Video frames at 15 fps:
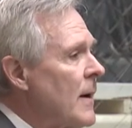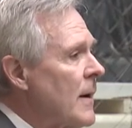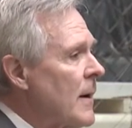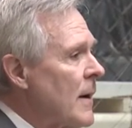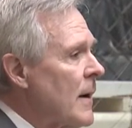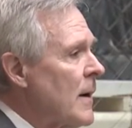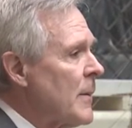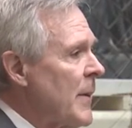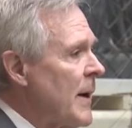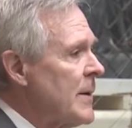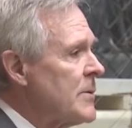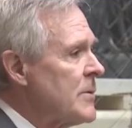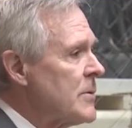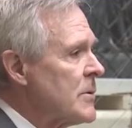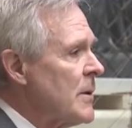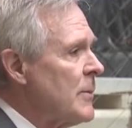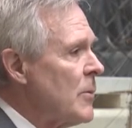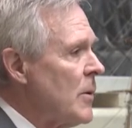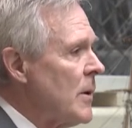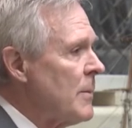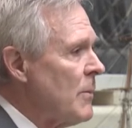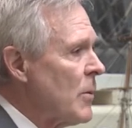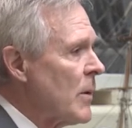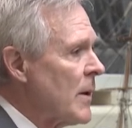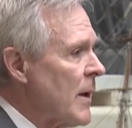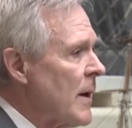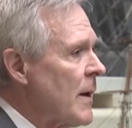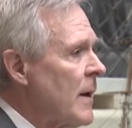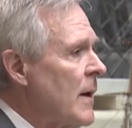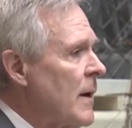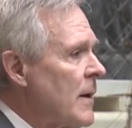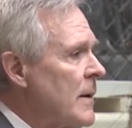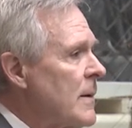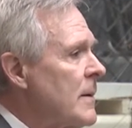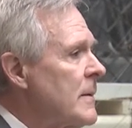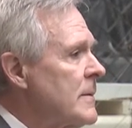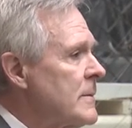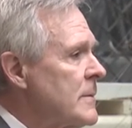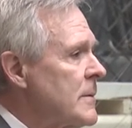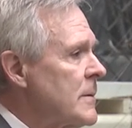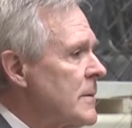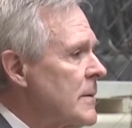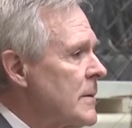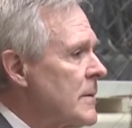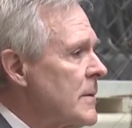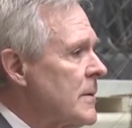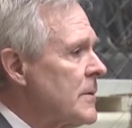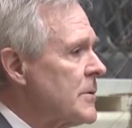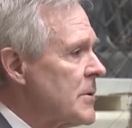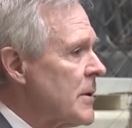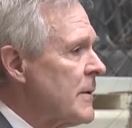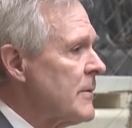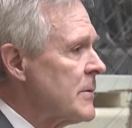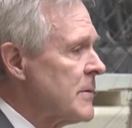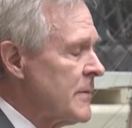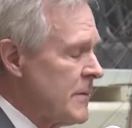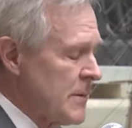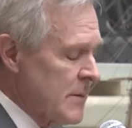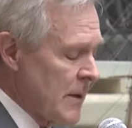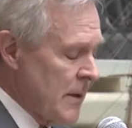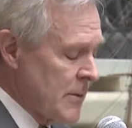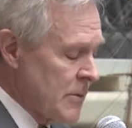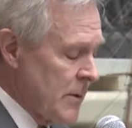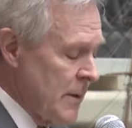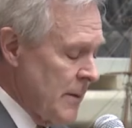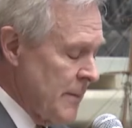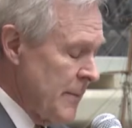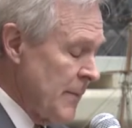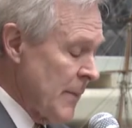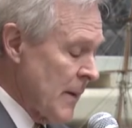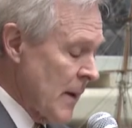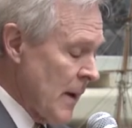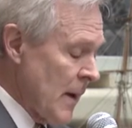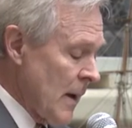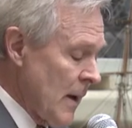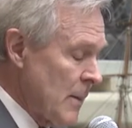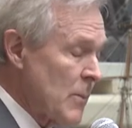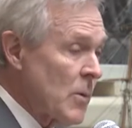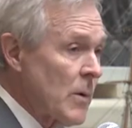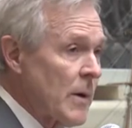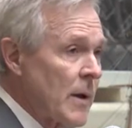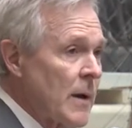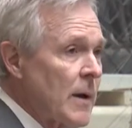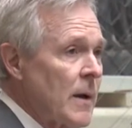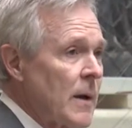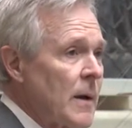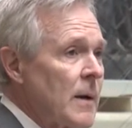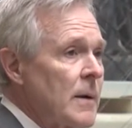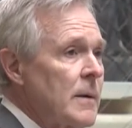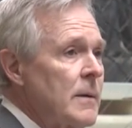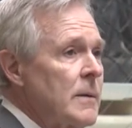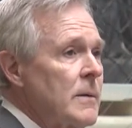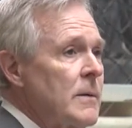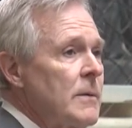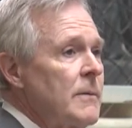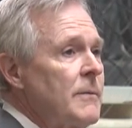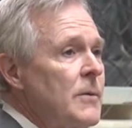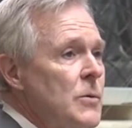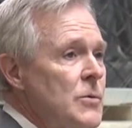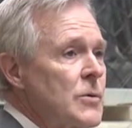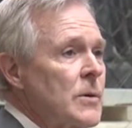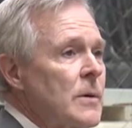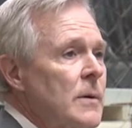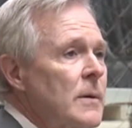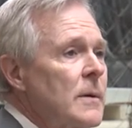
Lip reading: Cannot imagine someone more dedicated to the service of his country and more dedicated to the future